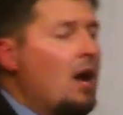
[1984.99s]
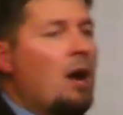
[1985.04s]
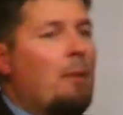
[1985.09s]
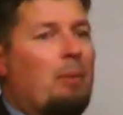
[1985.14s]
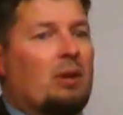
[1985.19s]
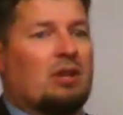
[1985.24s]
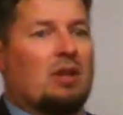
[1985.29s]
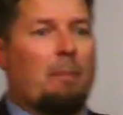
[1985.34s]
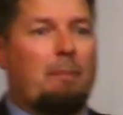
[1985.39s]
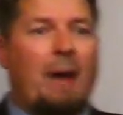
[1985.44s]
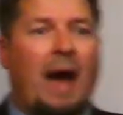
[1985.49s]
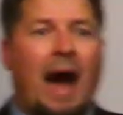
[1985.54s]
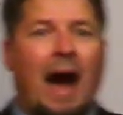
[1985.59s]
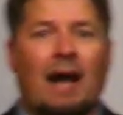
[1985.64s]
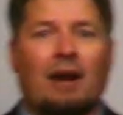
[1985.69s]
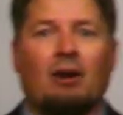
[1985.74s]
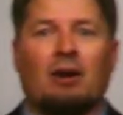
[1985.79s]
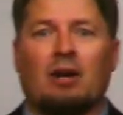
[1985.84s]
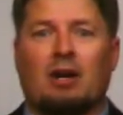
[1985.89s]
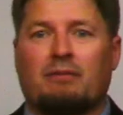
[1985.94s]
But the
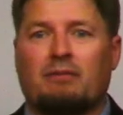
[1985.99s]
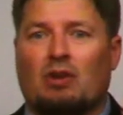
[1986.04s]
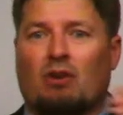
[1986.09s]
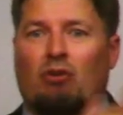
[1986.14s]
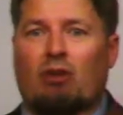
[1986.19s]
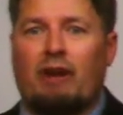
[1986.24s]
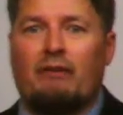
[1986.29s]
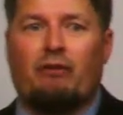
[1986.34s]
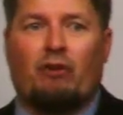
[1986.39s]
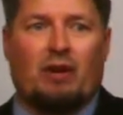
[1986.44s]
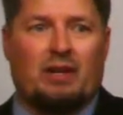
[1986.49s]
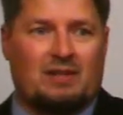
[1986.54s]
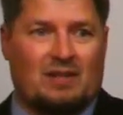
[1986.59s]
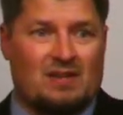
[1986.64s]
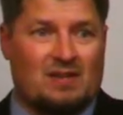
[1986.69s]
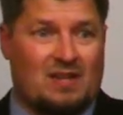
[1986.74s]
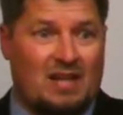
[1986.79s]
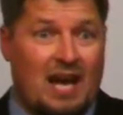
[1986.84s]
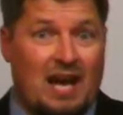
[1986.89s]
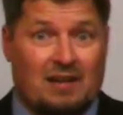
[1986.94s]
pattern of deliverance
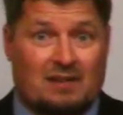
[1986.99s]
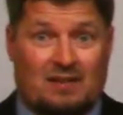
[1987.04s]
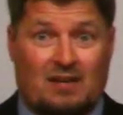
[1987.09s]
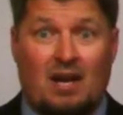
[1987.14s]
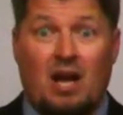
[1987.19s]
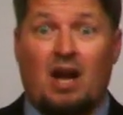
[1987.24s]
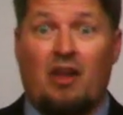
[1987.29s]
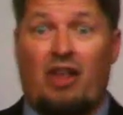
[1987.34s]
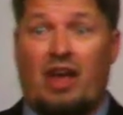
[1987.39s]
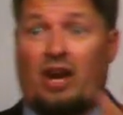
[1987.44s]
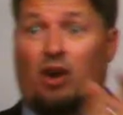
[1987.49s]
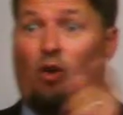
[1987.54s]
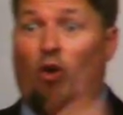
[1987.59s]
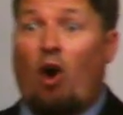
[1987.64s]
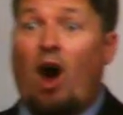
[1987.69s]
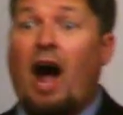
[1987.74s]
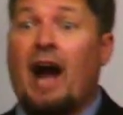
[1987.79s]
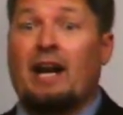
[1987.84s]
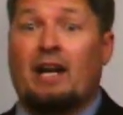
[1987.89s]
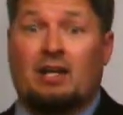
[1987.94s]
is this they
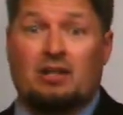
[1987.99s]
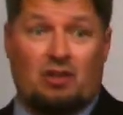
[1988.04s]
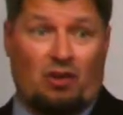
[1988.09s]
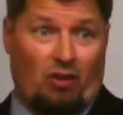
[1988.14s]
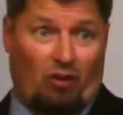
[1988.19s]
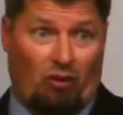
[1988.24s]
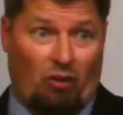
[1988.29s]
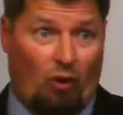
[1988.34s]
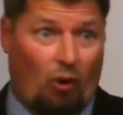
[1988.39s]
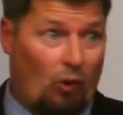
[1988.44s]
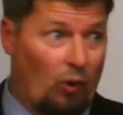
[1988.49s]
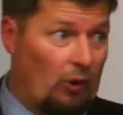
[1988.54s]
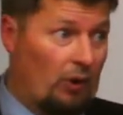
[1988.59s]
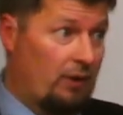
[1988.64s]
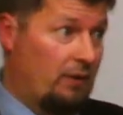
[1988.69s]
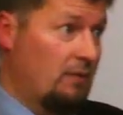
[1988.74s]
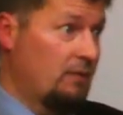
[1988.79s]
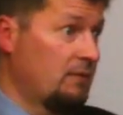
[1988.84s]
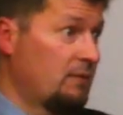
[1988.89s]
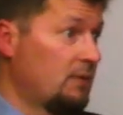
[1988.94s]
cried unto the Lord.